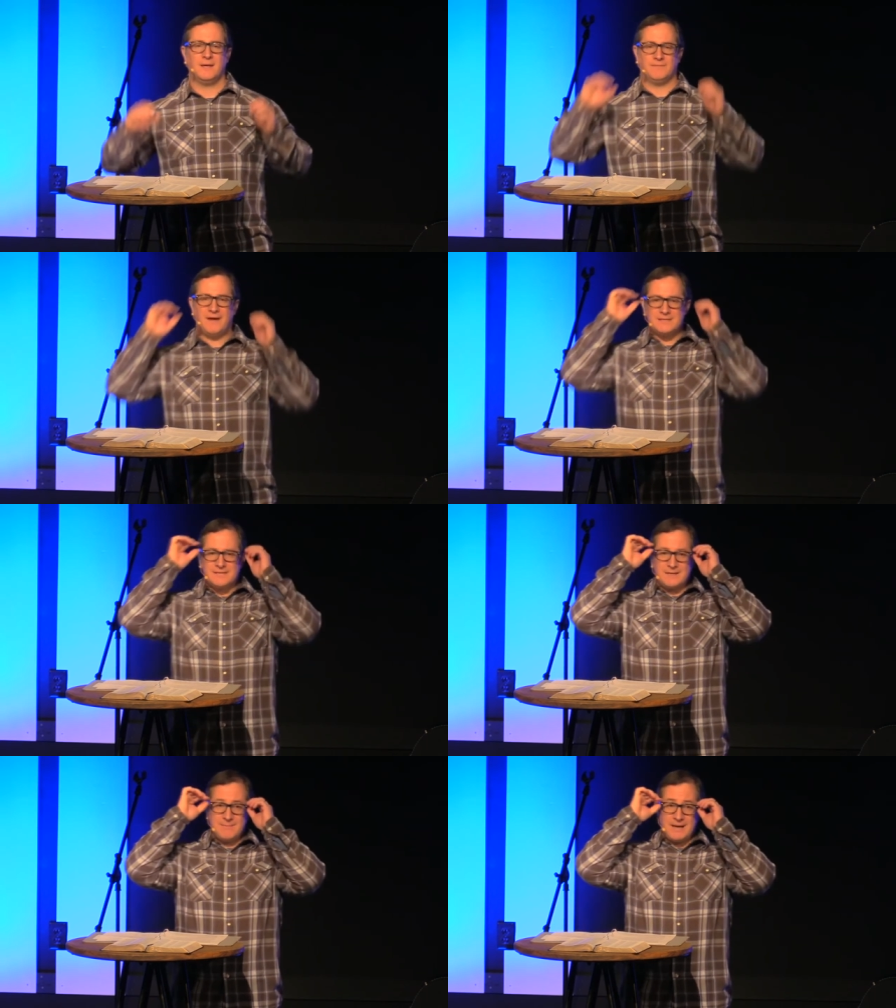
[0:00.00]
If I
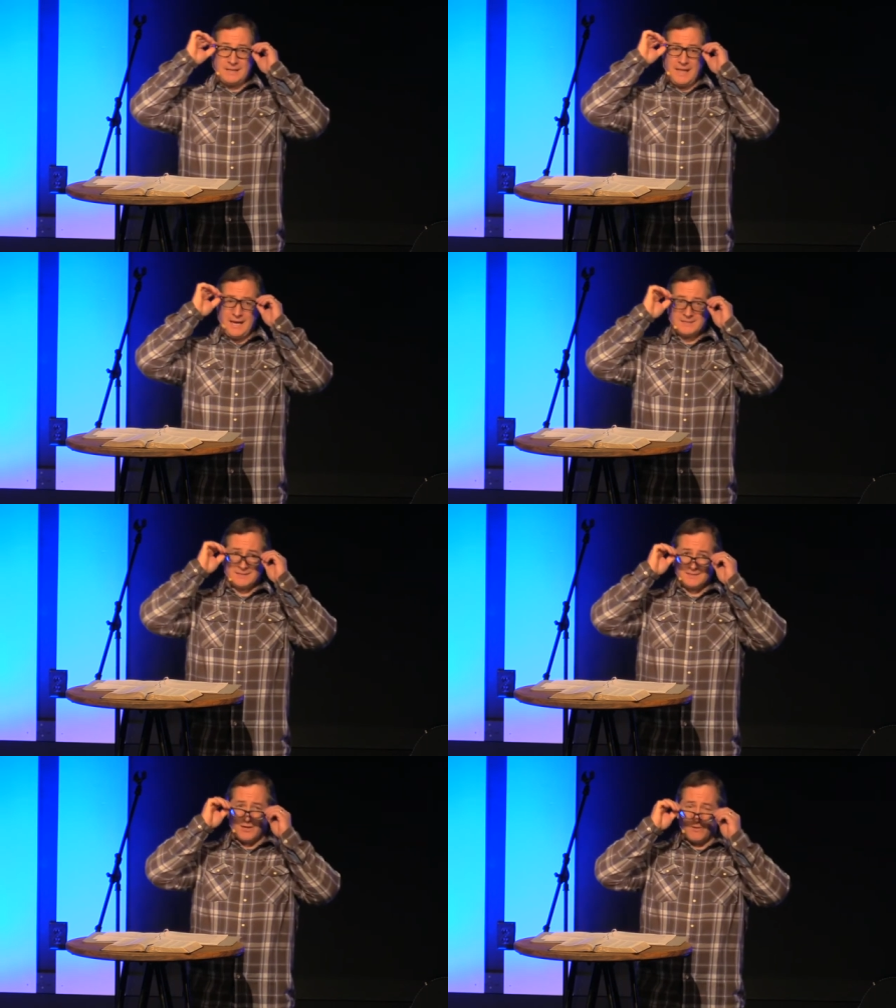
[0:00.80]
take my
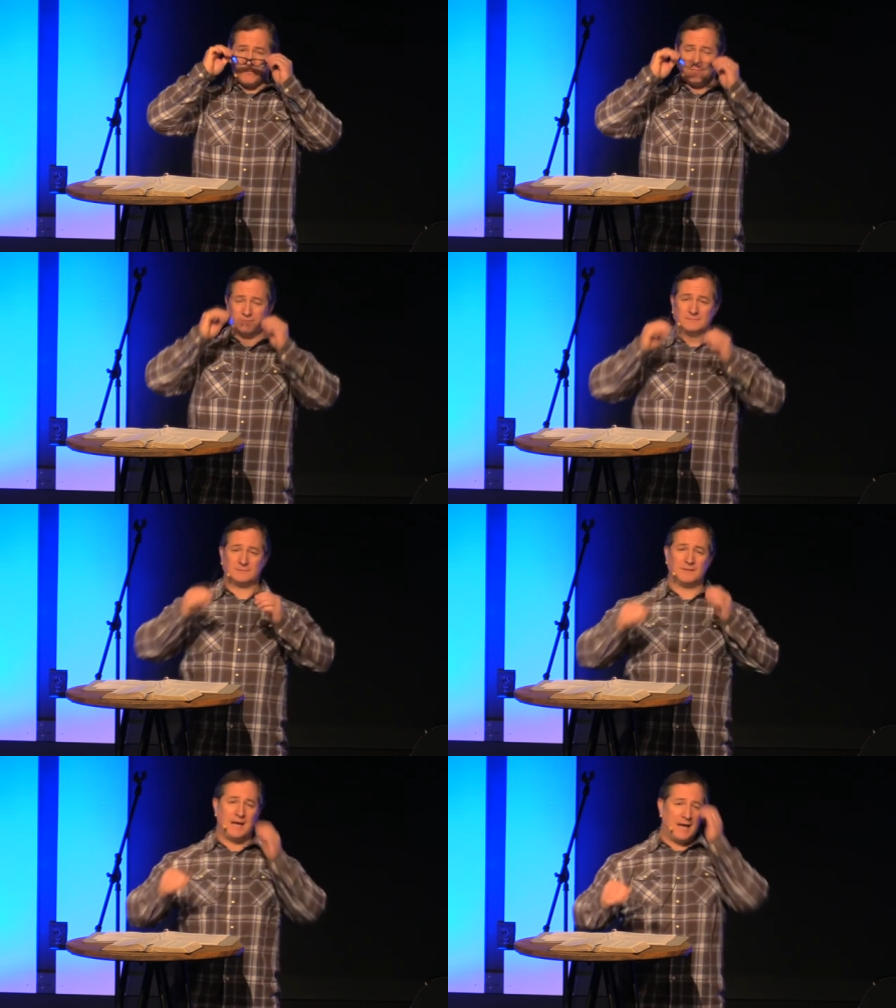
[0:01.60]
glasses off,
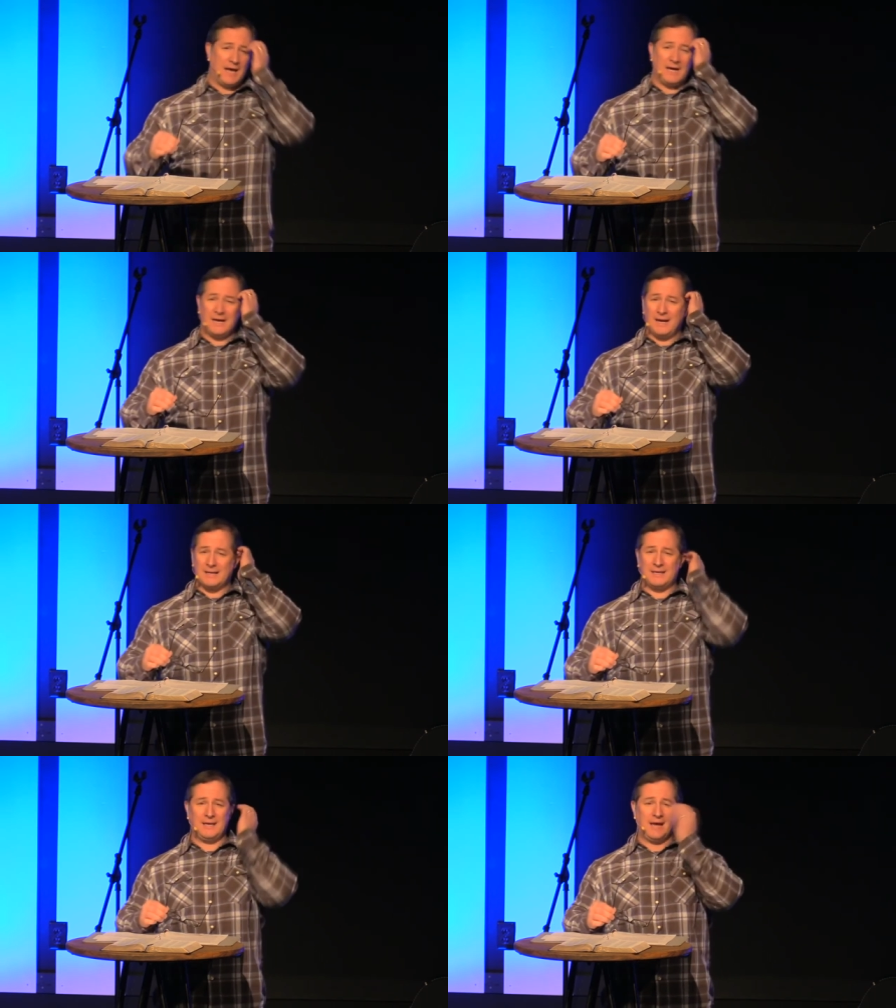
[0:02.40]

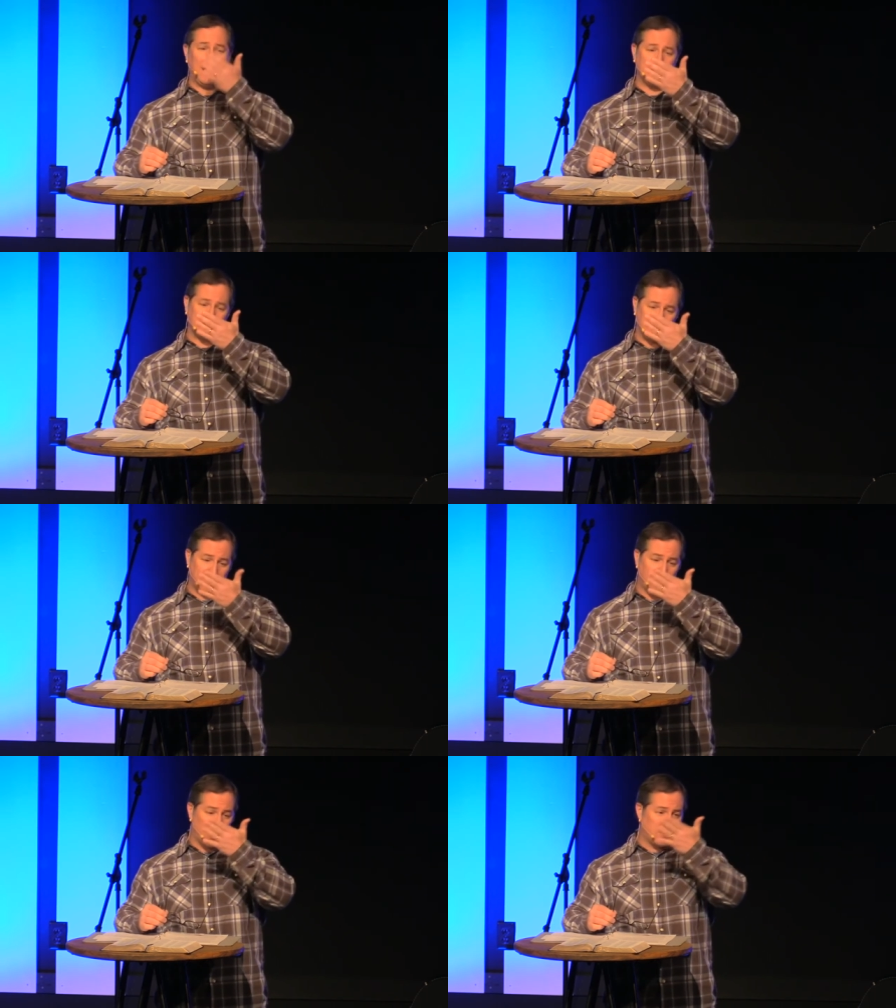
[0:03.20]
I can
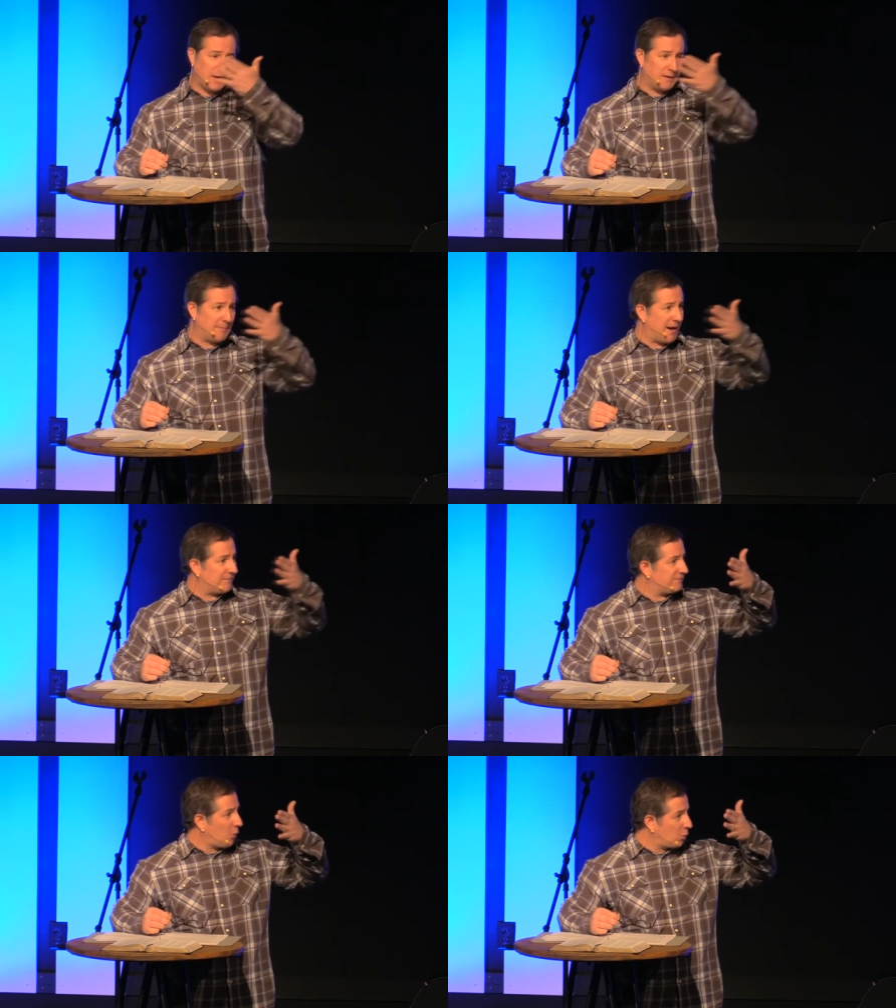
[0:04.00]
see okay
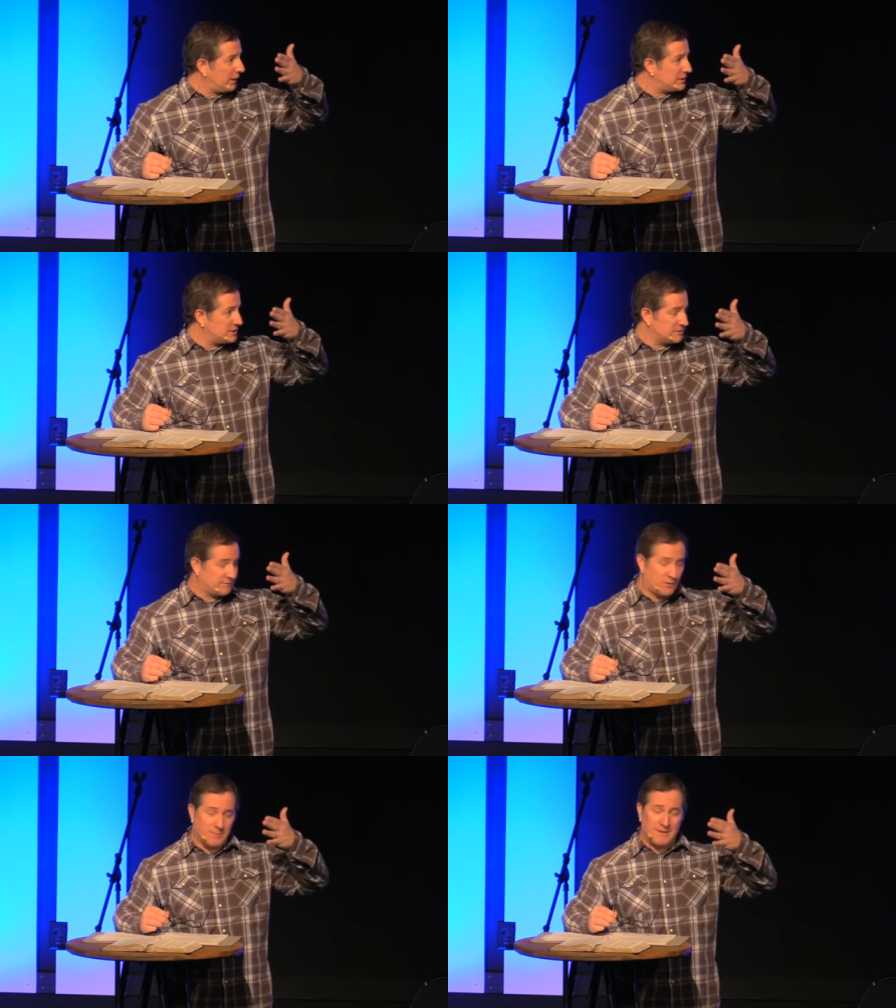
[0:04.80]
about 4 inches
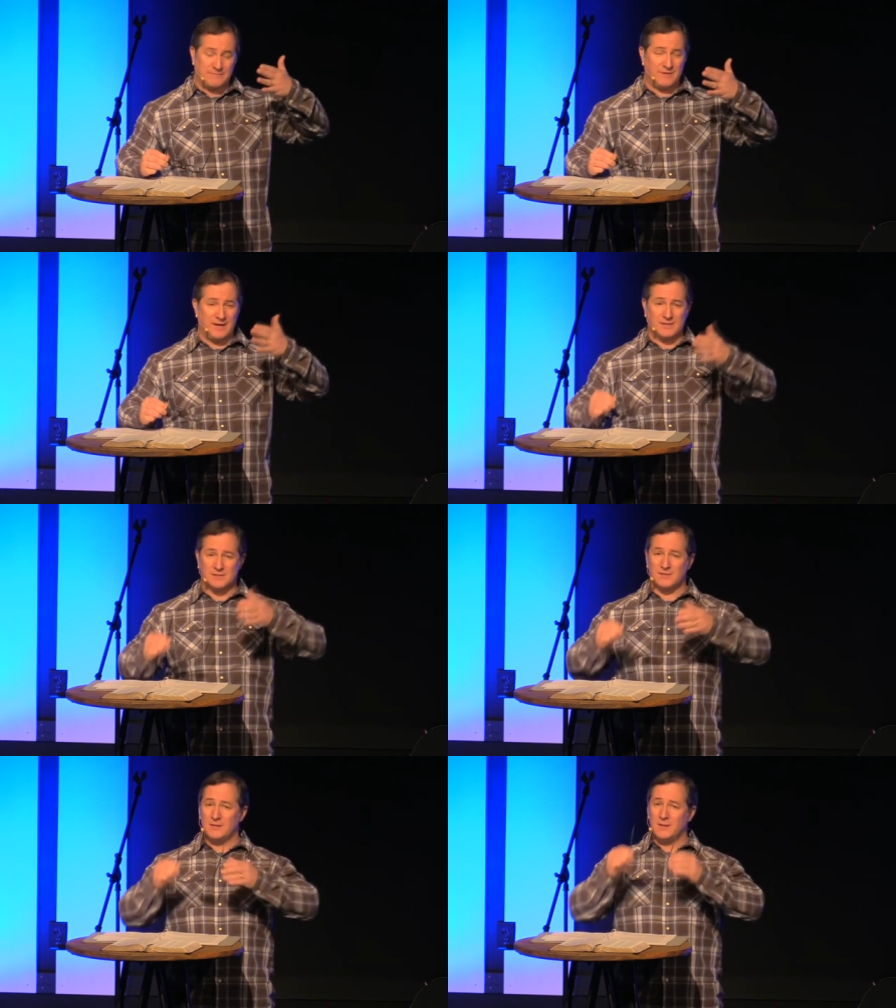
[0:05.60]
in front of my
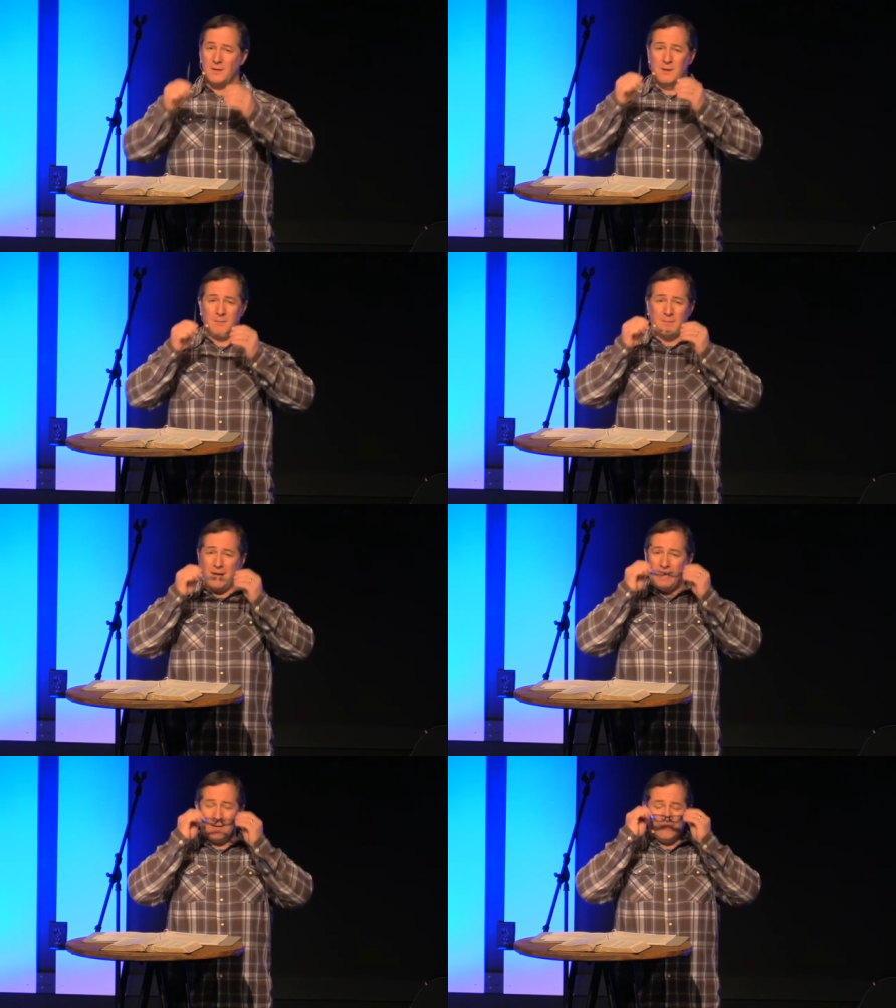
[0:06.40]
face,
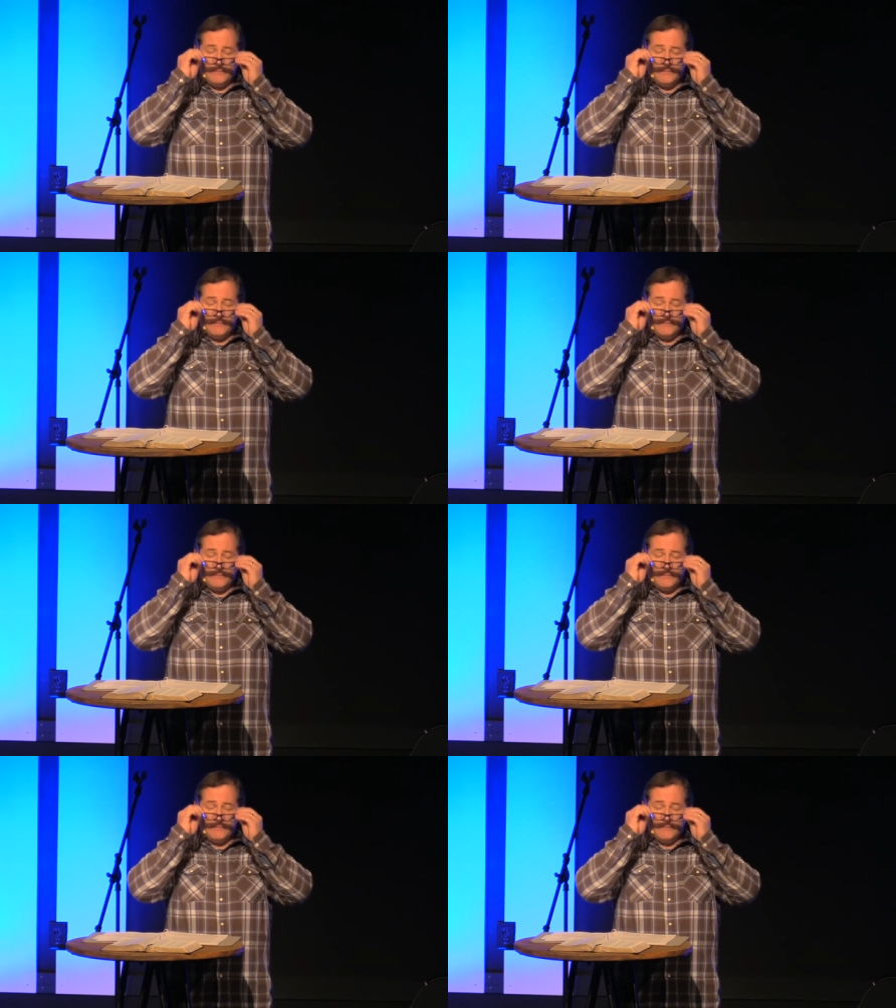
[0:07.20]
but I